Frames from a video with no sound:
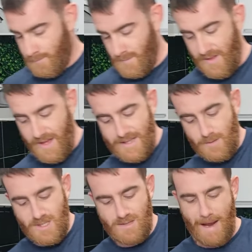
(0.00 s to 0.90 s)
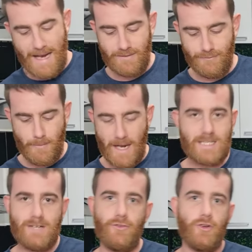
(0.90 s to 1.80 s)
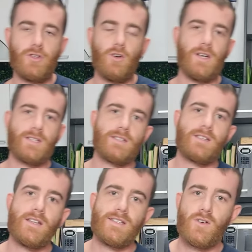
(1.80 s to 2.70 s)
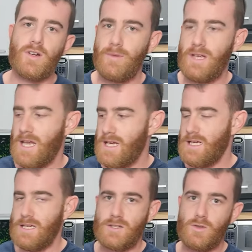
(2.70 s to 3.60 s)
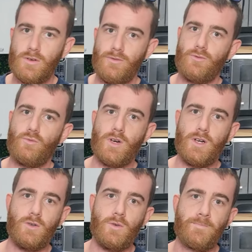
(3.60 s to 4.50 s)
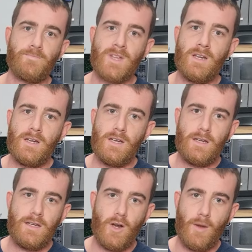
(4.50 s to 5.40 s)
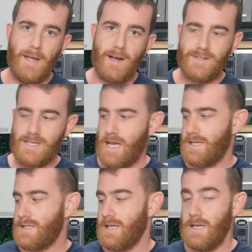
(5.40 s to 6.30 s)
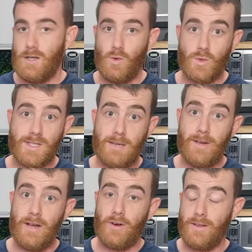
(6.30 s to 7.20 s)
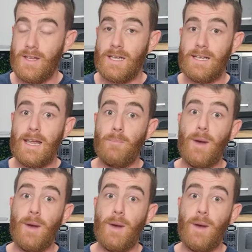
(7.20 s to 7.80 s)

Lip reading: Now these I'm just making for Munchie food guys, so there's not going to be any sort of real, you know, amount of THC or CBD or anything in there.